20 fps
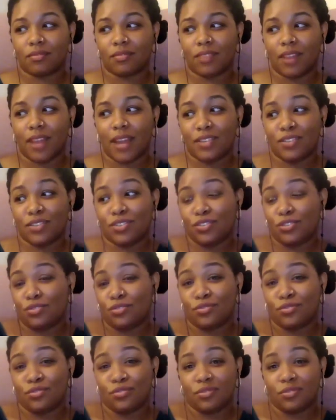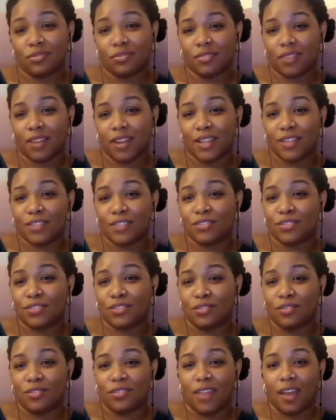I do I
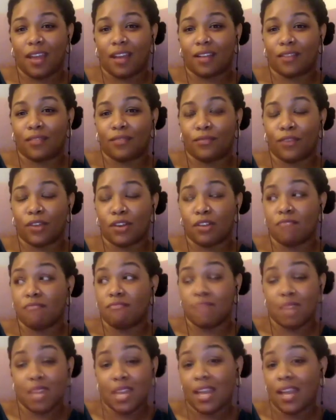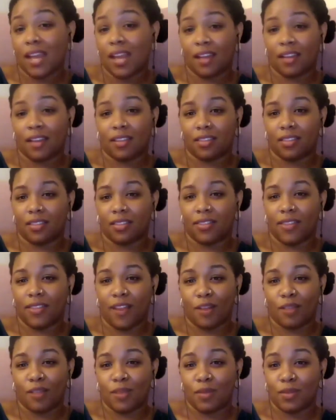do think for me
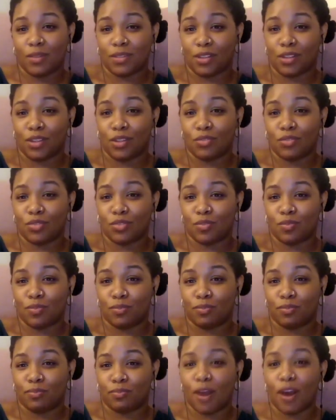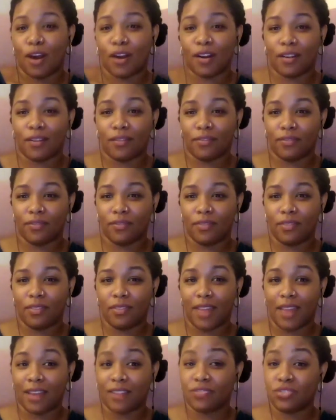therapy was a huge part of
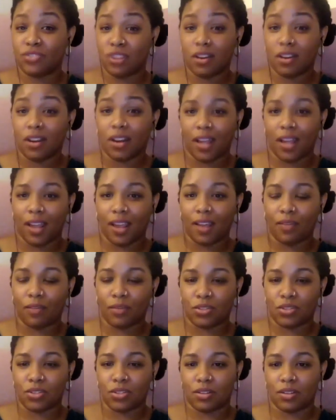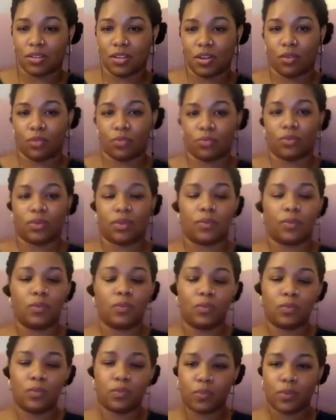that journey, which you know yeah.
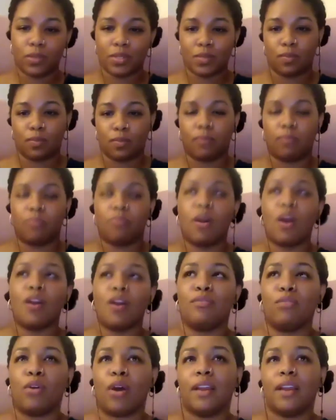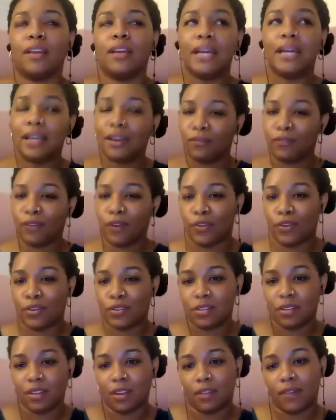was part of what further
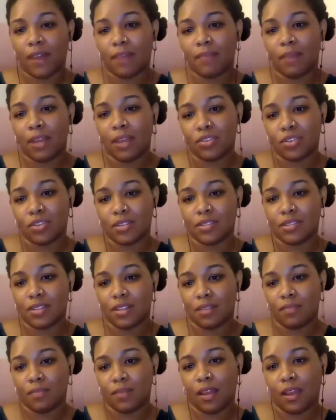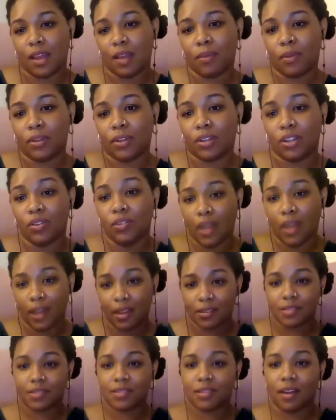solidified my interest in being able to do
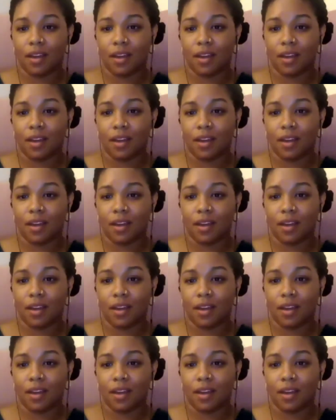this.